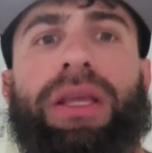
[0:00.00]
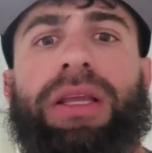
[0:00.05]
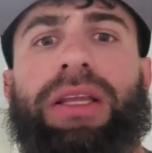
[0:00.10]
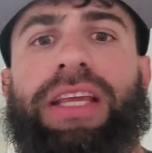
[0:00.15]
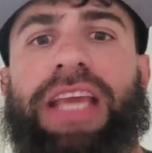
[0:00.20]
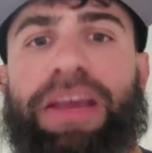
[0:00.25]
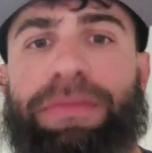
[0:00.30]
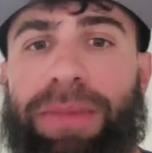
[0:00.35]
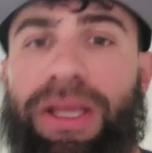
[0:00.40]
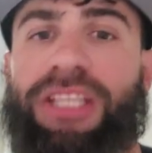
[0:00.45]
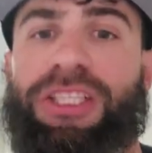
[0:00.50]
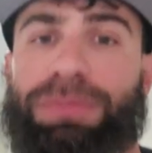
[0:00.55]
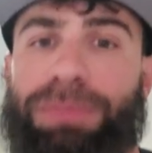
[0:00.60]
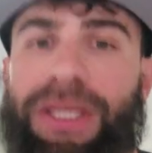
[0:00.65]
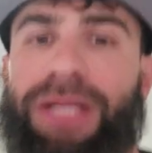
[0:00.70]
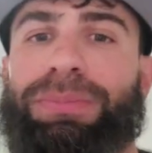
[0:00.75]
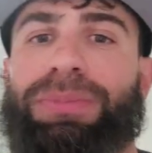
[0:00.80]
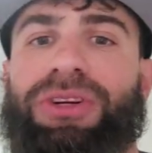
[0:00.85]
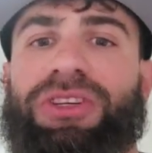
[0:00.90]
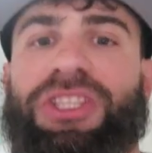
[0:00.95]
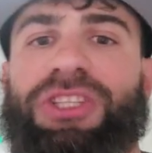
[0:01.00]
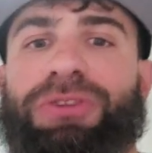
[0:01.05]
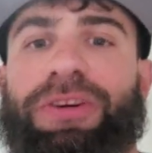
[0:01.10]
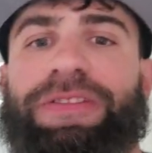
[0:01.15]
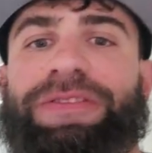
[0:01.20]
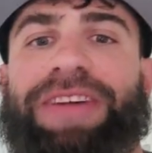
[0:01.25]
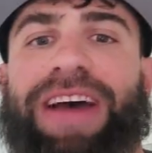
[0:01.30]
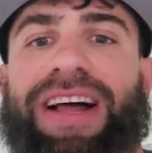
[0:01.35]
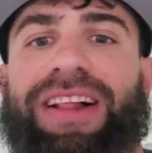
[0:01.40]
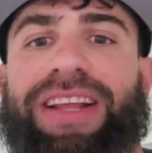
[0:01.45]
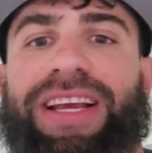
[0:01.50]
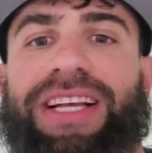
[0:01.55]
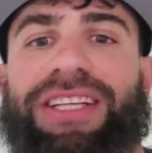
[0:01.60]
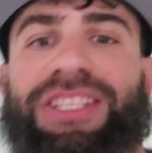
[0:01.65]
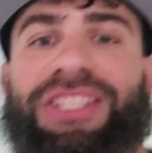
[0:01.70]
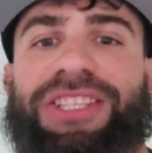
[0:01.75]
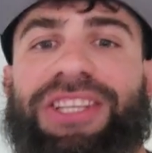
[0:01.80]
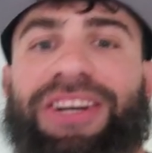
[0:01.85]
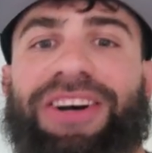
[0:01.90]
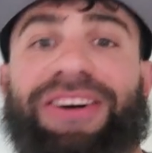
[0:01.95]
gave me a speed boost to a Valiant.
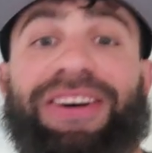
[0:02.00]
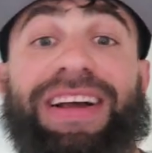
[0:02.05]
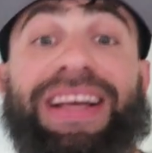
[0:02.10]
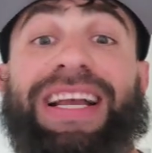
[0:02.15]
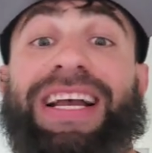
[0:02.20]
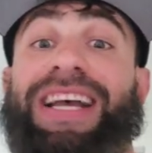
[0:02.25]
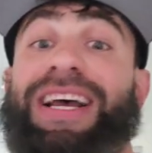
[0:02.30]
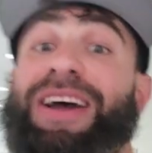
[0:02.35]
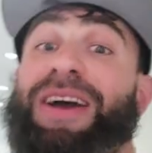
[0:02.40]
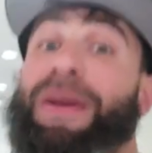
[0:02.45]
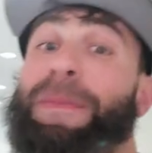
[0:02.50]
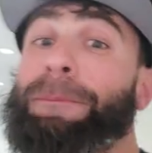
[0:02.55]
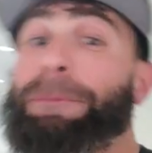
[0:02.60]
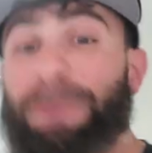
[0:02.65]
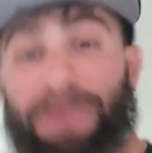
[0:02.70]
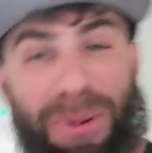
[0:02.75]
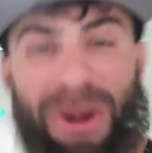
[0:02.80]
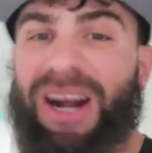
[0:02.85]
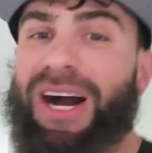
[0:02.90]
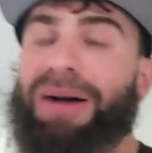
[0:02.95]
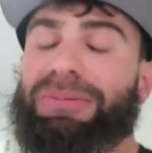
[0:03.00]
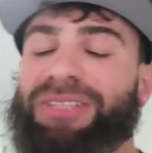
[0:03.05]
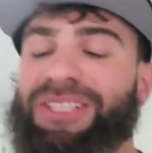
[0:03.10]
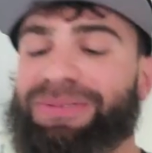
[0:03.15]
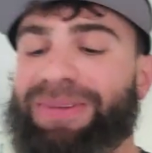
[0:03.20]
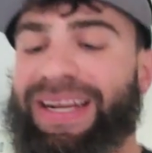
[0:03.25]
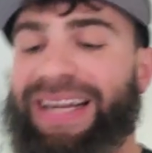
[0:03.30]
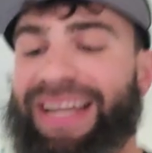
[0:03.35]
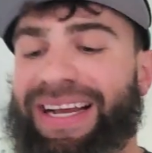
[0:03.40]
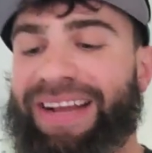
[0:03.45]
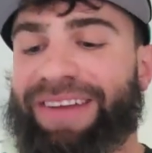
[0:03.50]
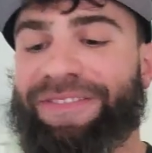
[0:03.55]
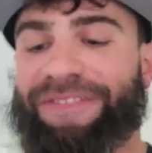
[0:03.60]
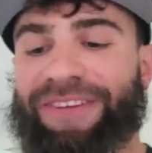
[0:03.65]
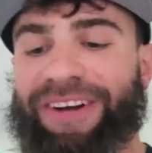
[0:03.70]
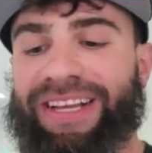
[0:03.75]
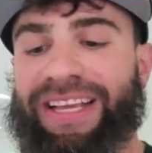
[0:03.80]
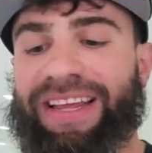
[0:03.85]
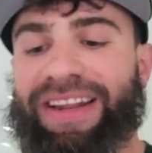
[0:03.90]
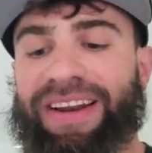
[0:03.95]
So props, man.
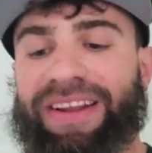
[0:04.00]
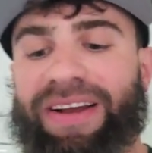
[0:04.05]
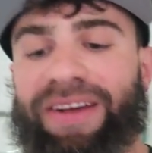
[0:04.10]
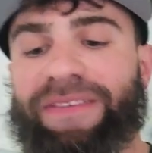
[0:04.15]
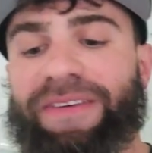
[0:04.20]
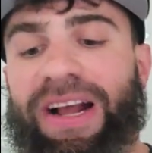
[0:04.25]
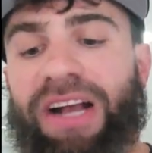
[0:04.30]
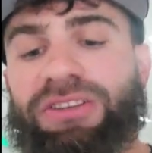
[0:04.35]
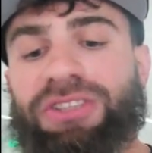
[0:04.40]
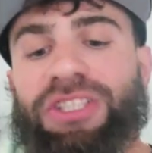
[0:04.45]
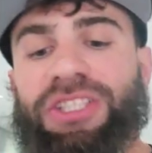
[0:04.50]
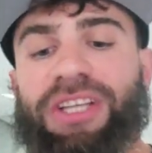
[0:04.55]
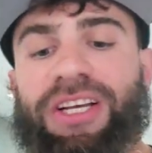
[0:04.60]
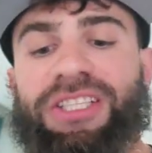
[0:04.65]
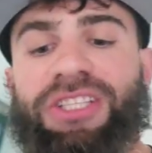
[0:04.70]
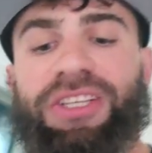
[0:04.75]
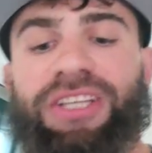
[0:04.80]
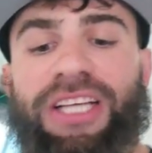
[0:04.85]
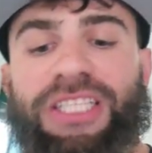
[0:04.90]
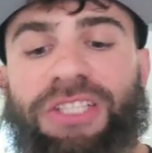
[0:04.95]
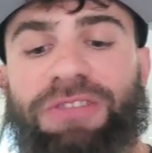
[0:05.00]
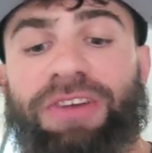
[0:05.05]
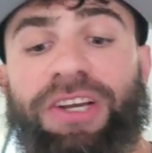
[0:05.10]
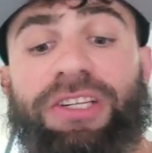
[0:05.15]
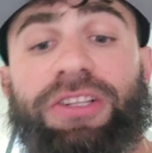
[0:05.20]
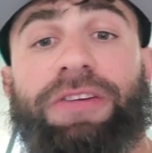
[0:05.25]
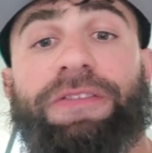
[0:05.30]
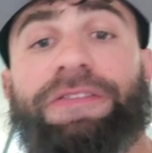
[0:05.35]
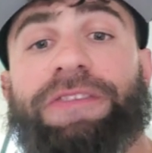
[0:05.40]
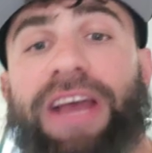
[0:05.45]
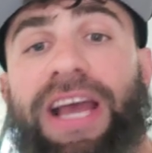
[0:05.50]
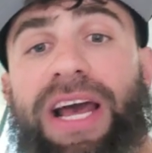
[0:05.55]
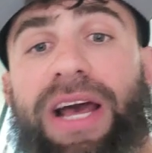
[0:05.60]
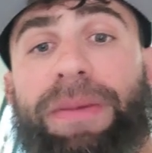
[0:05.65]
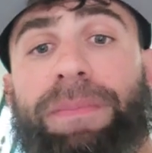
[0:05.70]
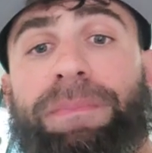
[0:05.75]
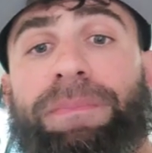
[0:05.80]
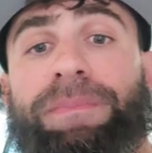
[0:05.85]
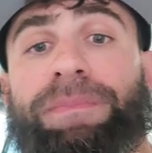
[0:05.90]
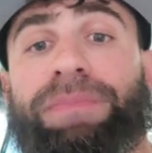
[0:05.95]
Fucking round 6 against Victor
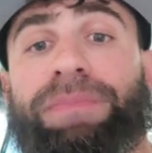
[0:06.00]
Pham,